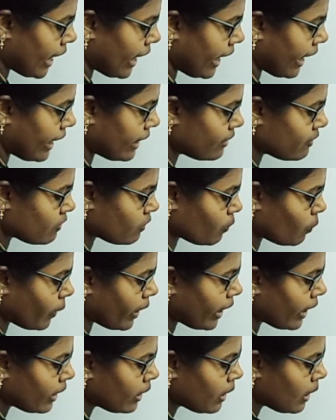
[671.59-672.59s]
8
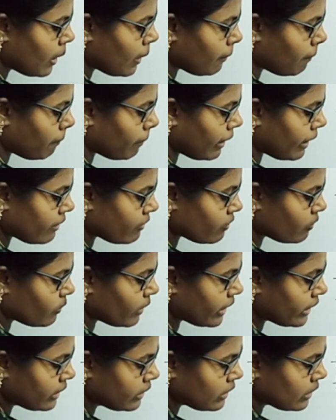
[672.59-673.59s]
square plus
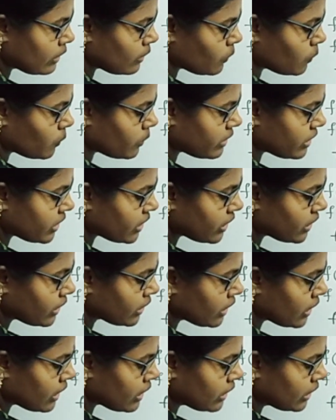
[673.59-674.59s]
1, which is
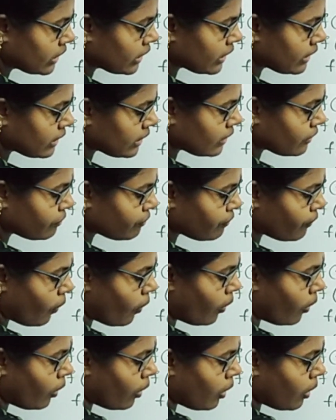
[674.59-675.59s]

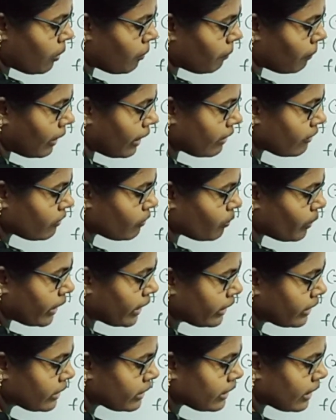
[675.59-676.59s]
64 plus 1,
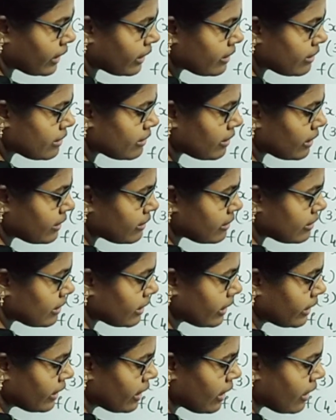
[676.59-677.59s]
that is
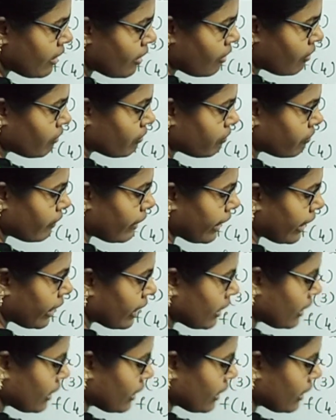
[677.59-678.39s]
65.